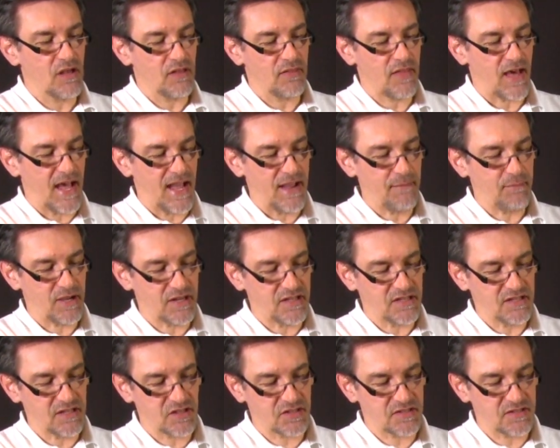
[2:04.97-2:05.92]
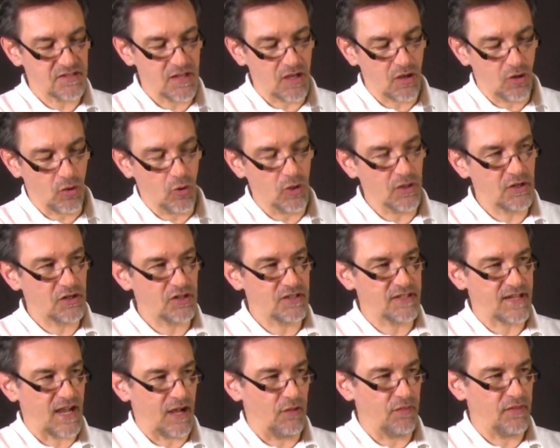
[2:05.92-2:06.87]
The iPad here is in the holder,
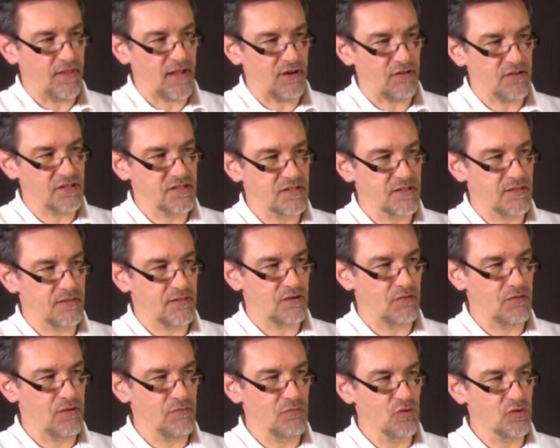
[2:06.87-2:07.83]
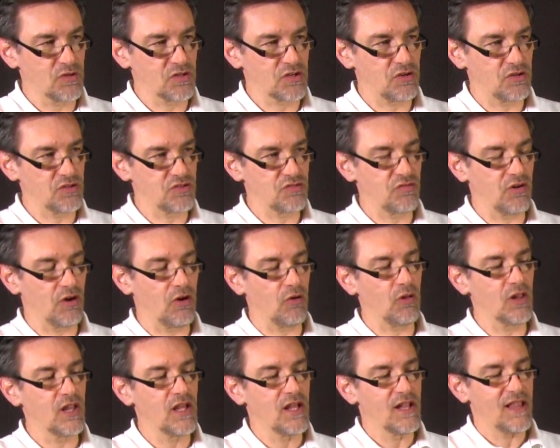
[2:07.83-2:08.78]
down there is the remote
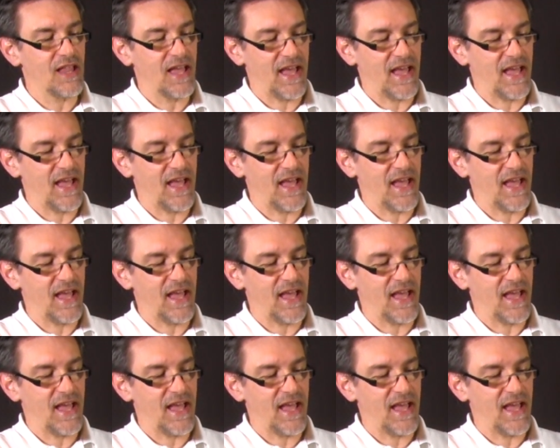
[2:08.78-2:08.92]
control,